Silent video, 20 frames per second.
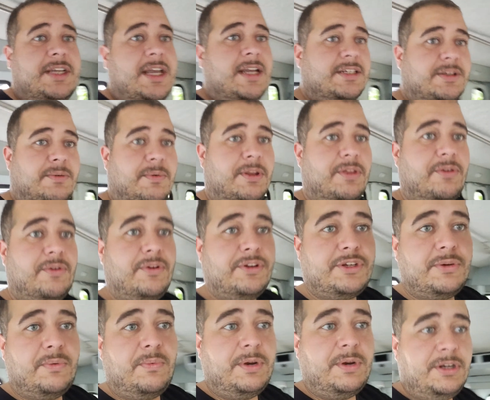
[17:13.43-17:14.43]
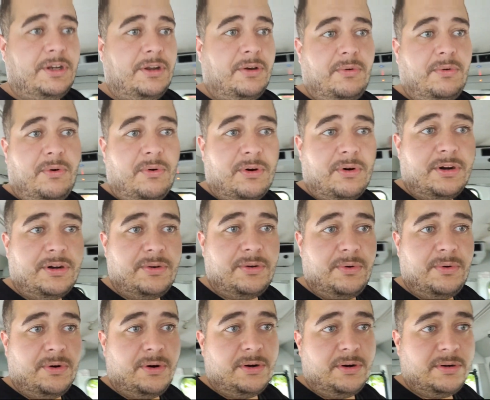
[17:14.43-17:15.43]
exit, whether it's a window or a
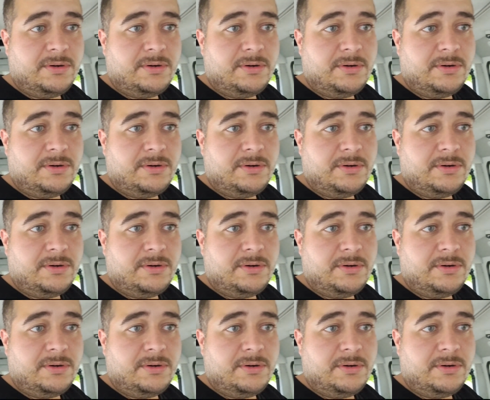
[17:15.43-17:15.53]
door,